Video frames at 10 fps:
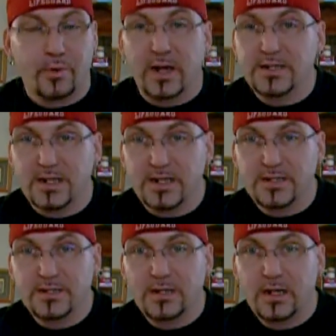
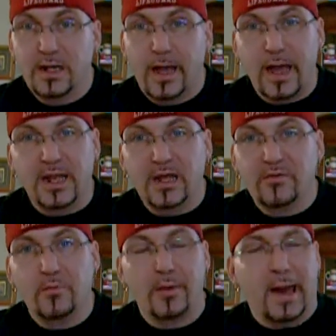presidents, And
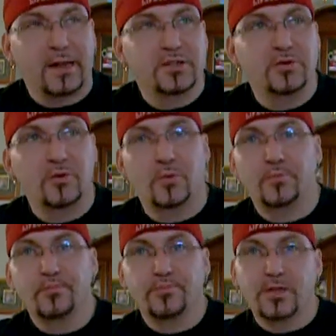even back to,
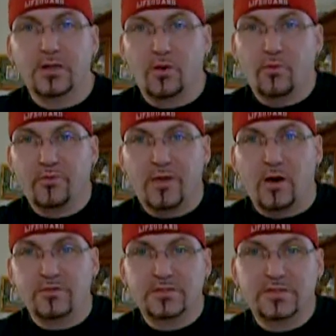
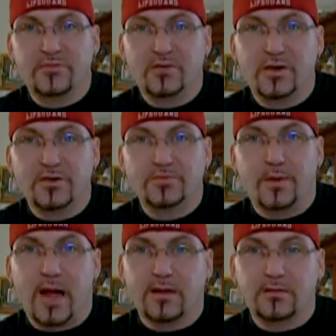thousands of years
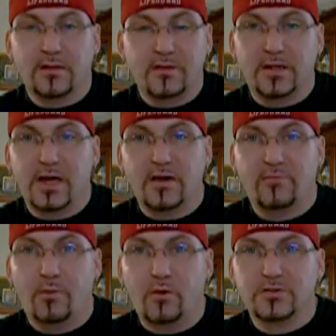back, the day
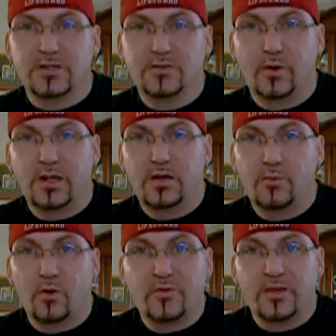of Moses when he
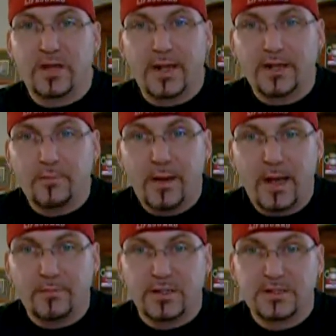wrote the Ten
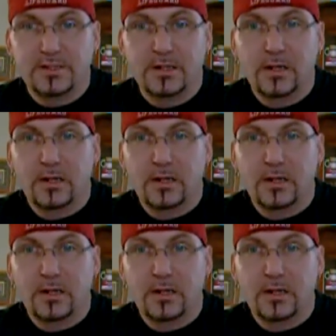Commandments.